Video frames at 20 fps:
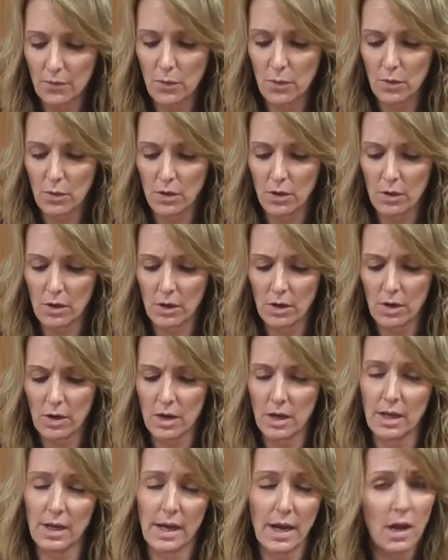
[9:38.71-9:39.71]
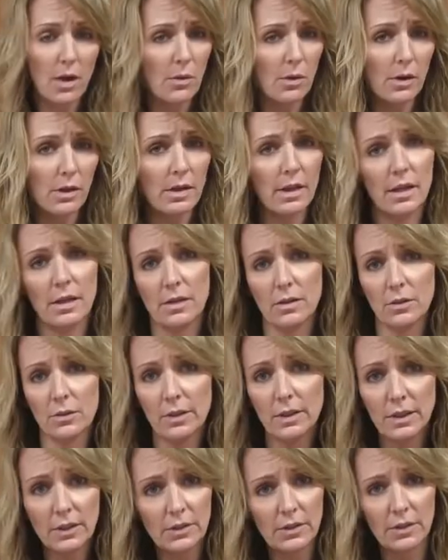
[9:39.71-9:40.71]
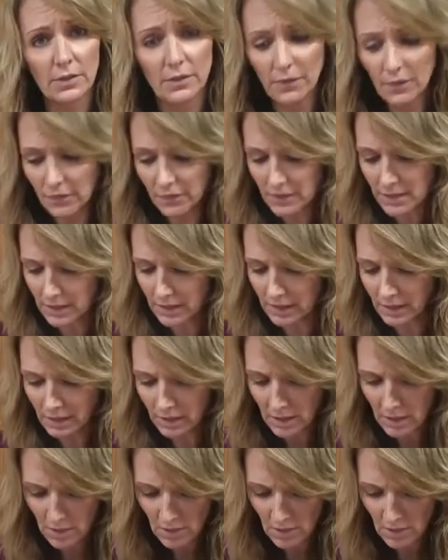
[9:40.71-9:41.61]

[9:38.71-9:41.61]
for an hour at 350